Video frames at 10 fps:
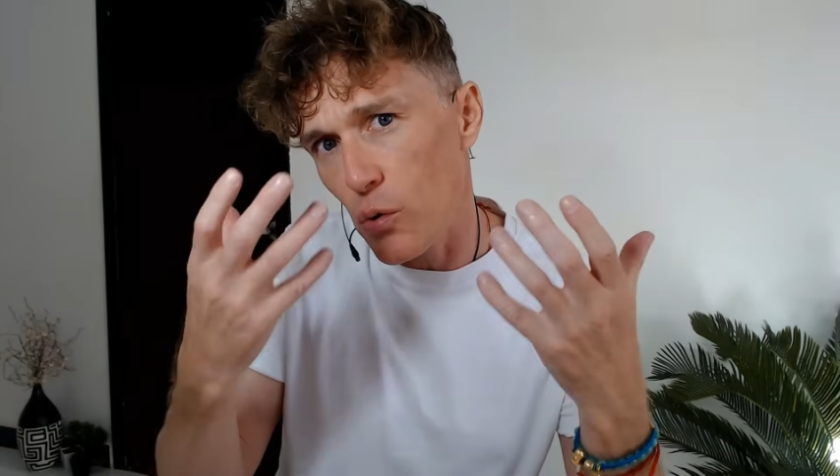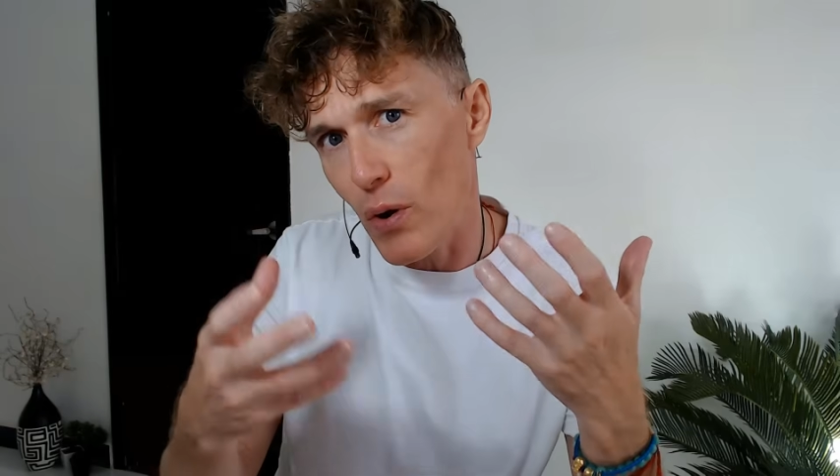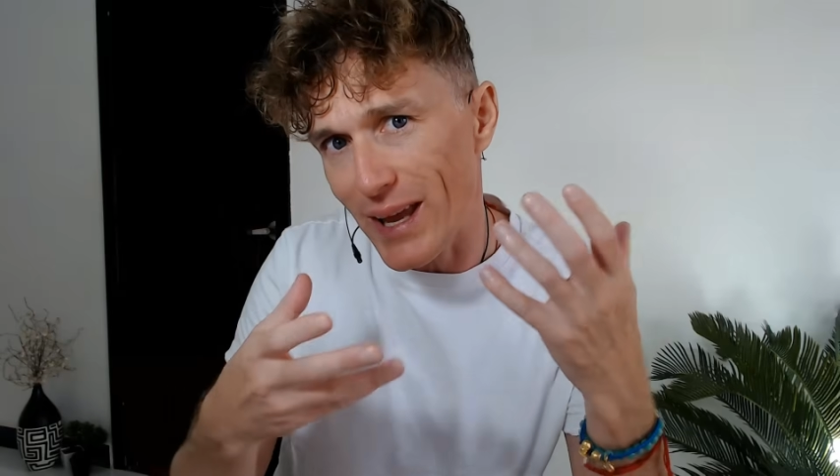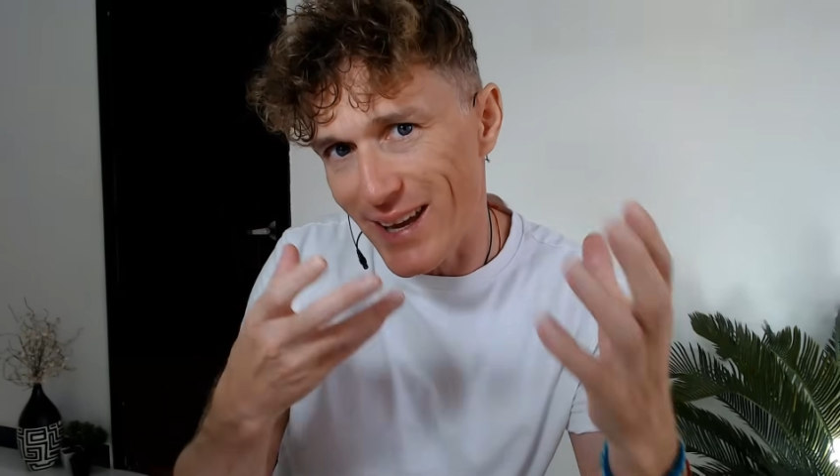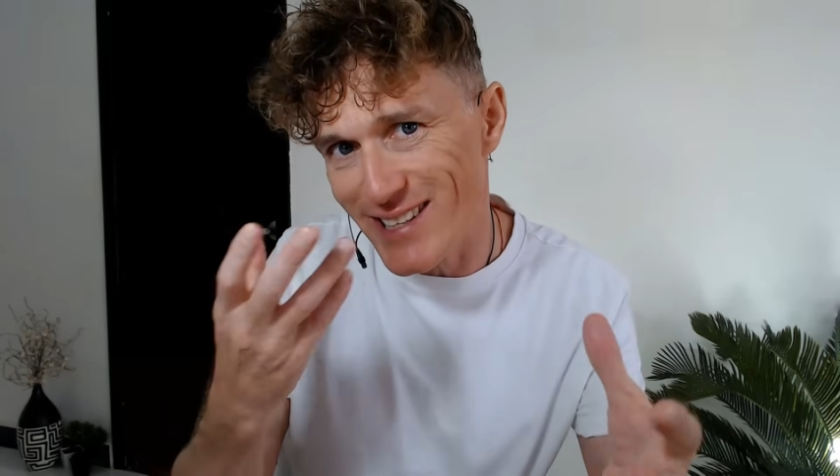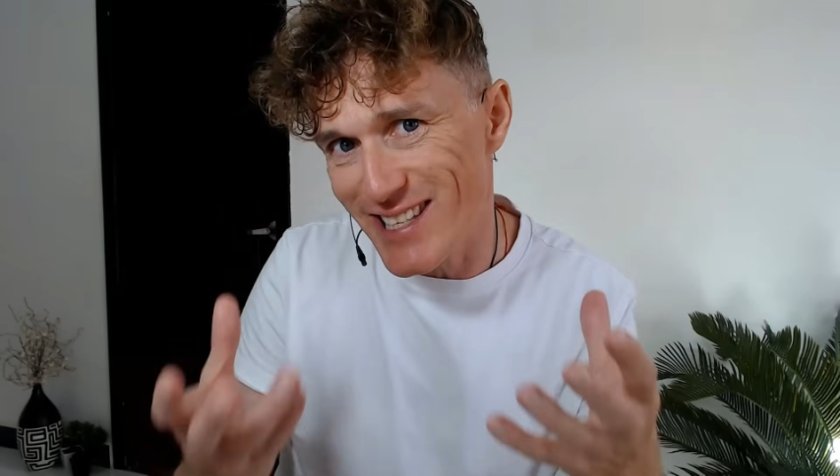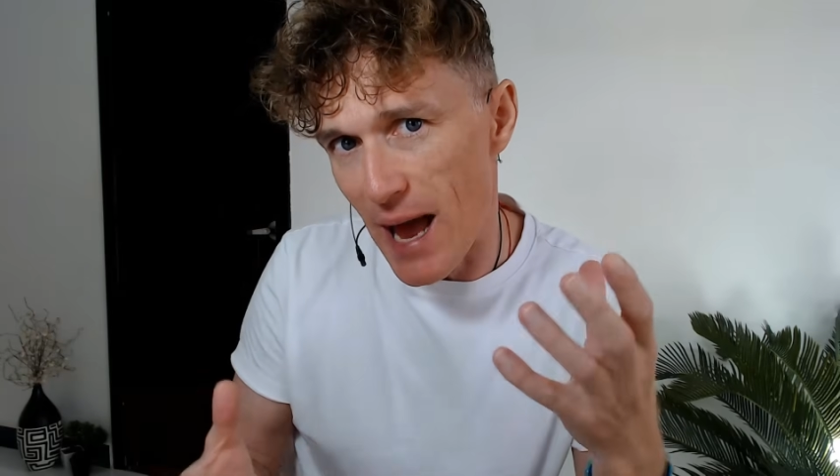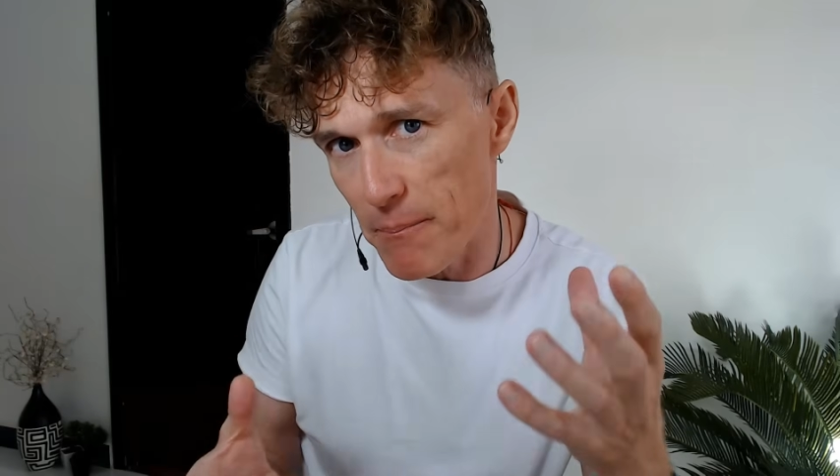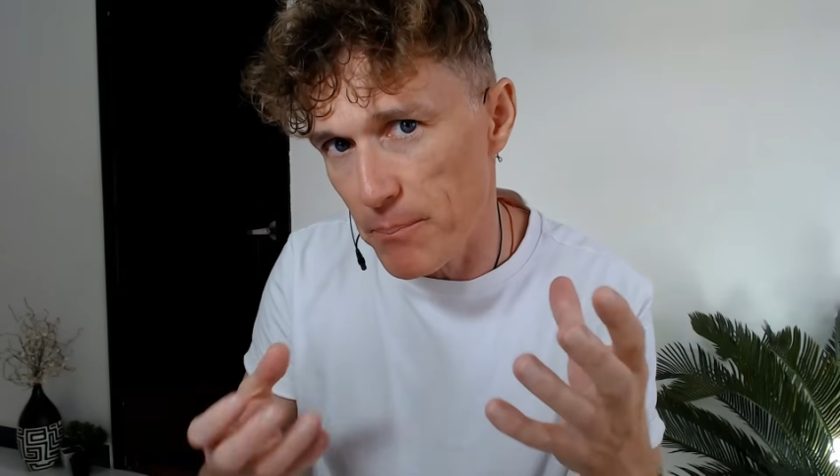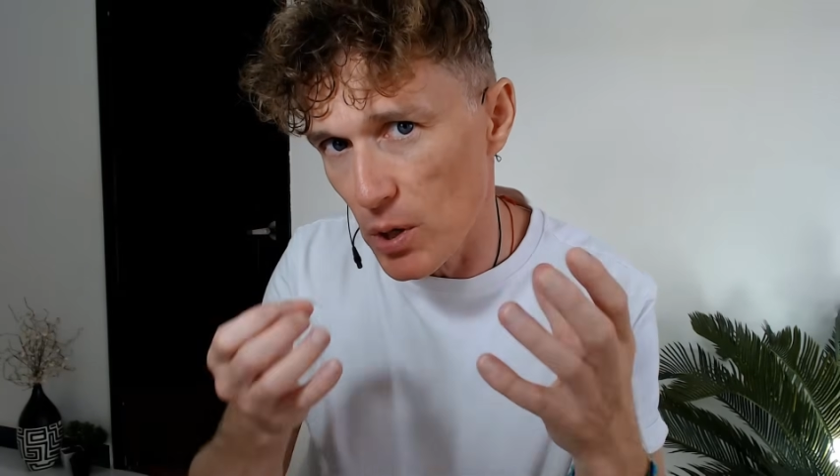quick
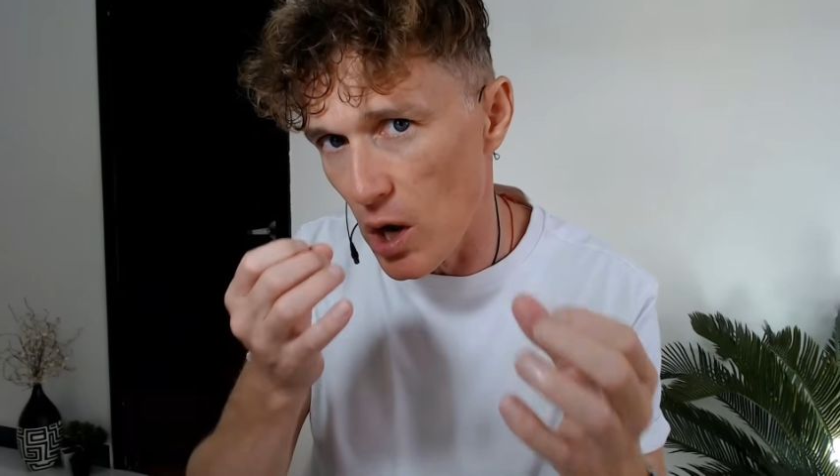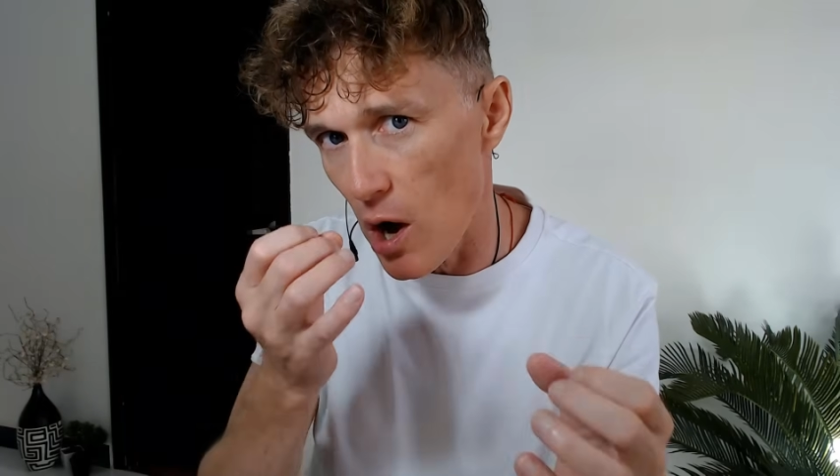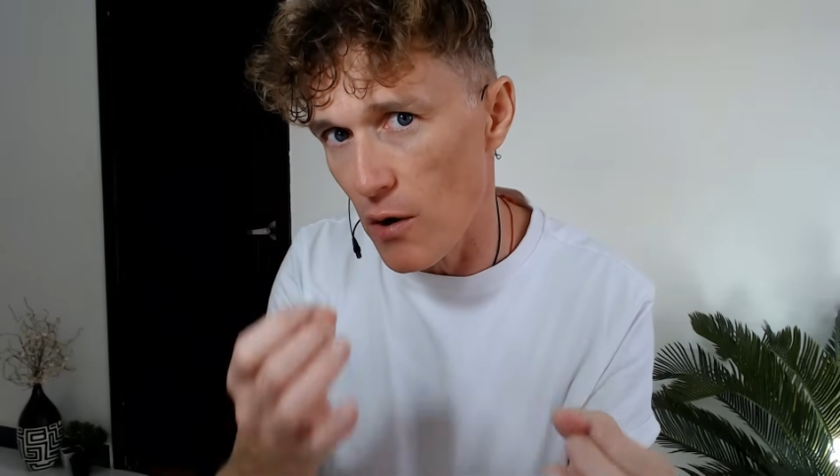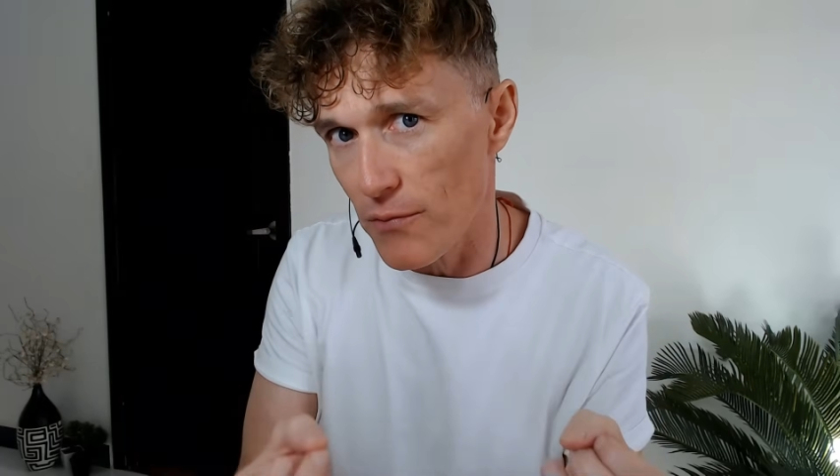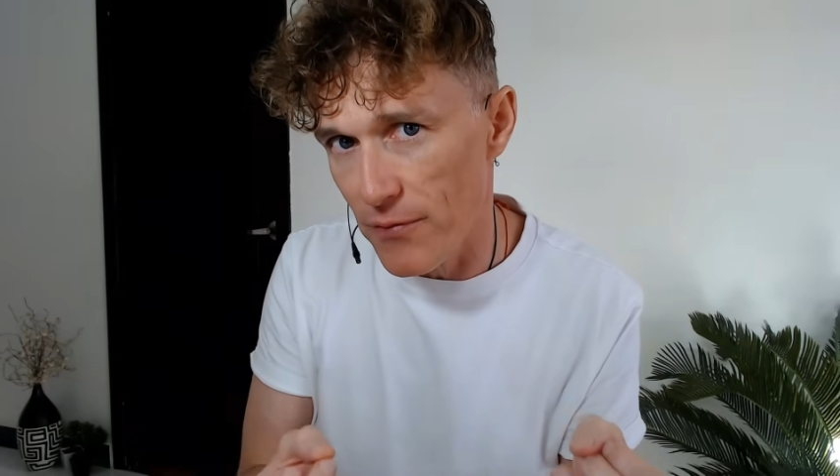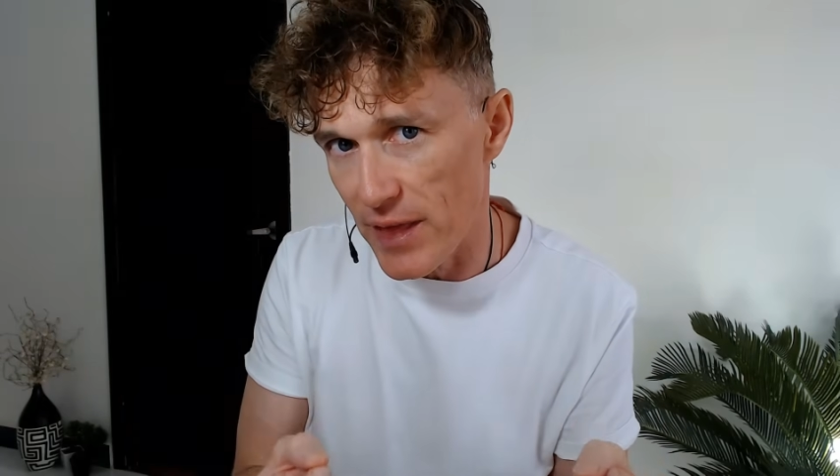example of